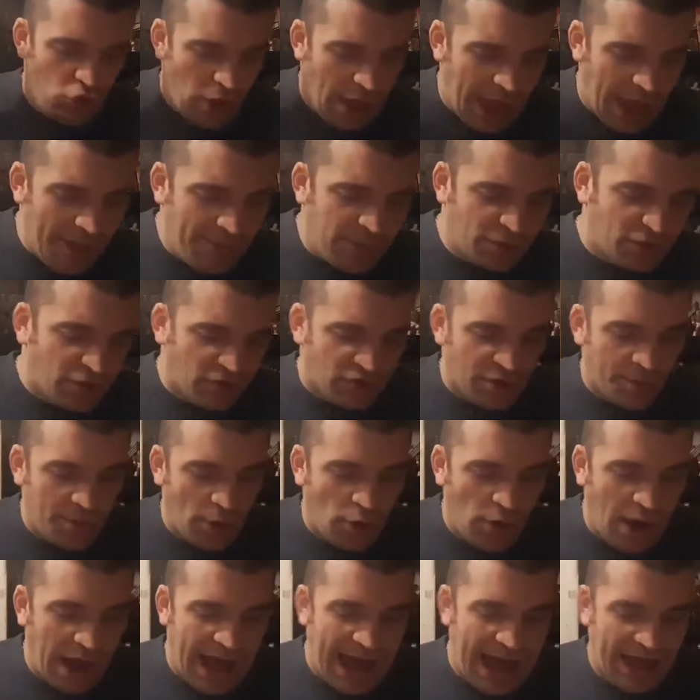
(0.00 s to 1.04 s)
Empress of
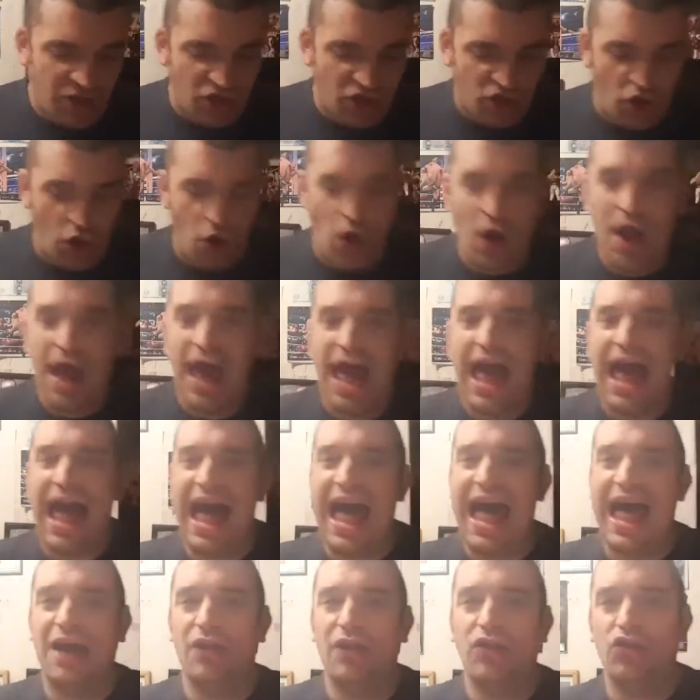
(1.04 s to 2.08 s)
Tomorrow, Asuka,
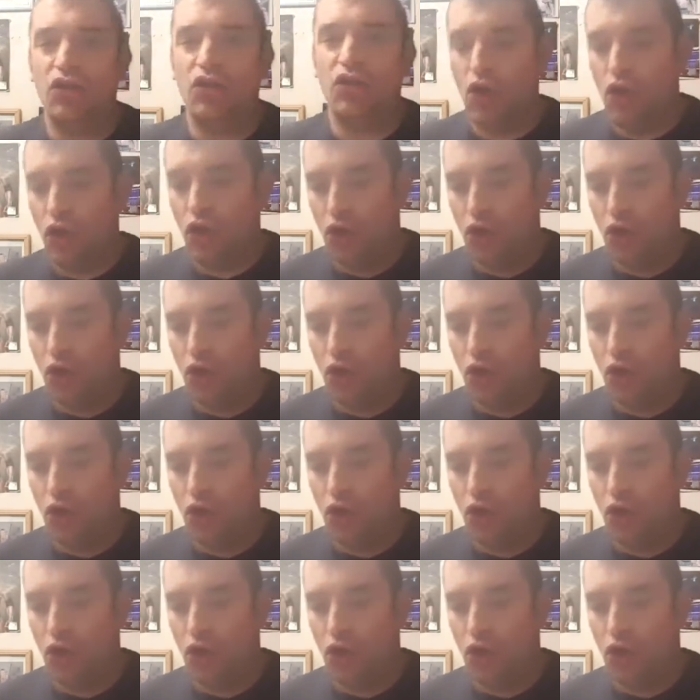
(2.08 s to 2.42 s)
and